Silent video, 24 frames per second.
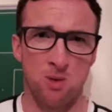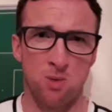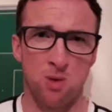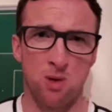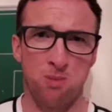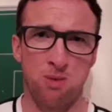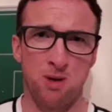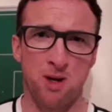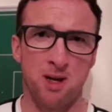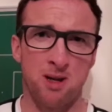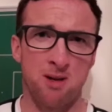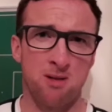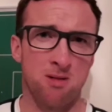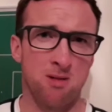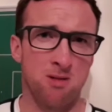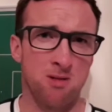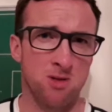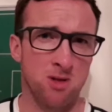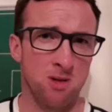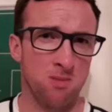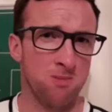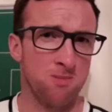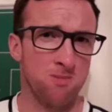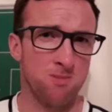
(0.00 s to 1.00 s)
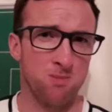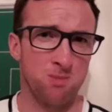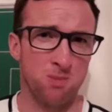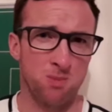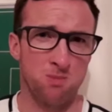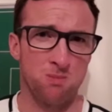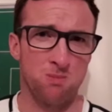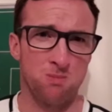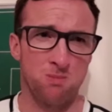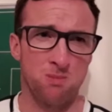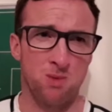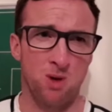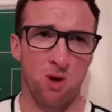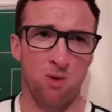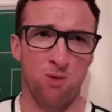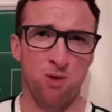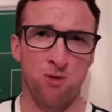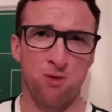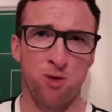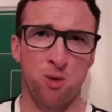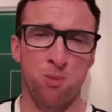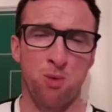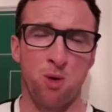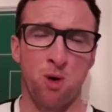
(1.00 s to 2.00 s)
we played some
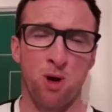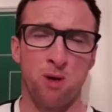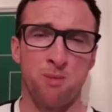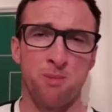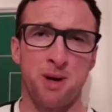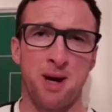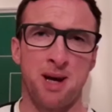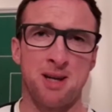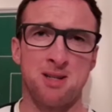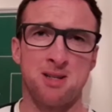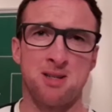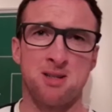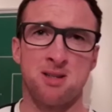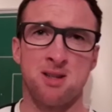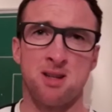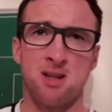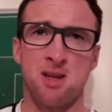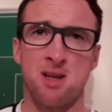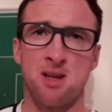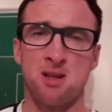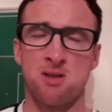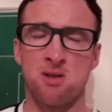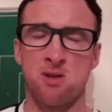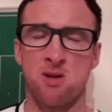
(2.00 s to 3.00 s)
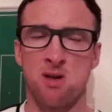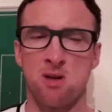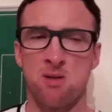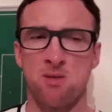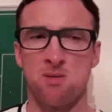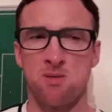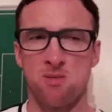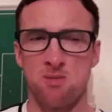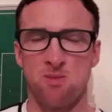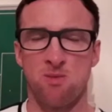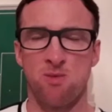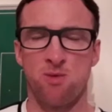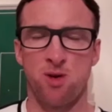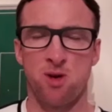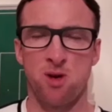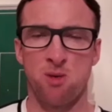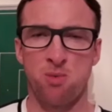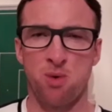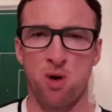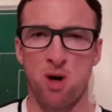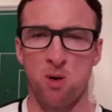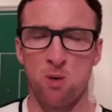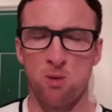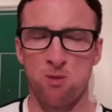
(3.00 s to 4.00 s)
lovely football in patches today, so I'm very
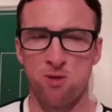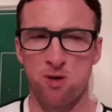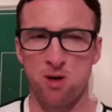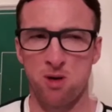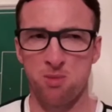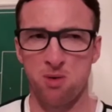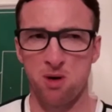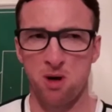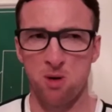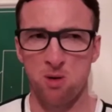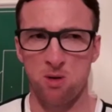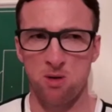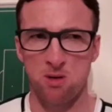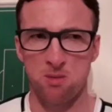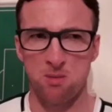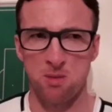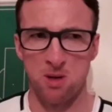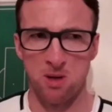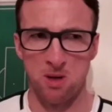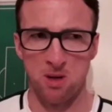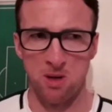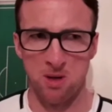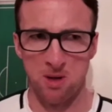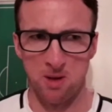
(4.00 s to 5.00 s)
proud of them.